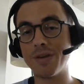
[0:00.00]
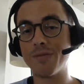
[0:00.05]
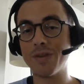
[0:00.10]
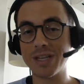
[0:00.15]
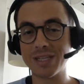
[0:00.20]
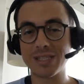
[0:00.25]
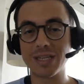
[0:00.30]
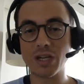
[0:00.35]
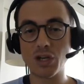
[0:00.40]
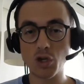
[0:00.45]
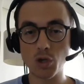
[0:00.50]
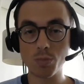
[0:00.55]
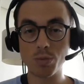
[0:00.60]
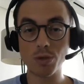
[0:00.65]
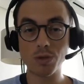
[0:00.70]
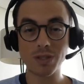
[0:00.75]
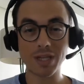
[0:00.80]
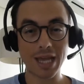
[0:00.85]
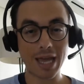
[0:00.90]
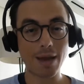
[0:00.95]
investing in
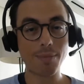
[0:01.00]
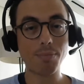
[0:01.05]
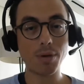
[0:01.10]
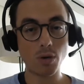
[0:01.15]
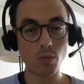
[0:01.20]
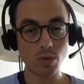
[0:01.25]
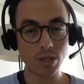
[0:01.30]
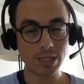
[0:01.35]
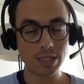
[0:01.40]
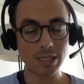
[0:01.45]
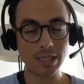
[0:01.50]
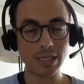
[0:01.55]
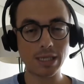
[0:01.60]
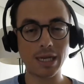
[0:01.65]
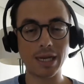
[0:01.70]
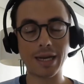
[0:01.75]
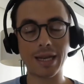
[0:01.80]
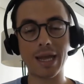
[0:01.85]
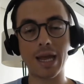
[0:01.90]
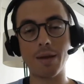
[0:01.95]
new builds can be
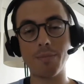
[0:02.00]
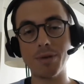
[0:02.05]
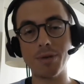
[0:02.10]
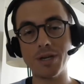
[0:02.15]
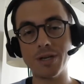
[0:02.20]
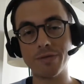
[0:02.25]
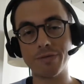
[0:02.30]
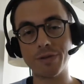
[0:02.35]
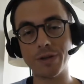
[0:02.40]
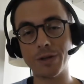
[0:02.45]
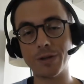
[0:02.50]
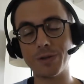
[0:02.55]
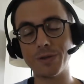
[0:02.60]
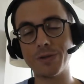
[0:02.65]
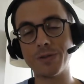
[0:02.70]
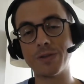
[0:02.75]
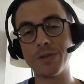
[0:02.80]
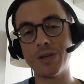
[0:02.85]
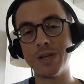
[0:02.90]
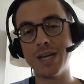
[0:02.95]
risky and can be
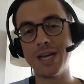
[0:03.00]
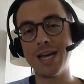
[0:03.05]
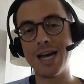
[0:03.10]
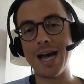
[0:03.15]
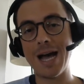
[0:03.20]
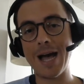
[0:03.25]
difficult.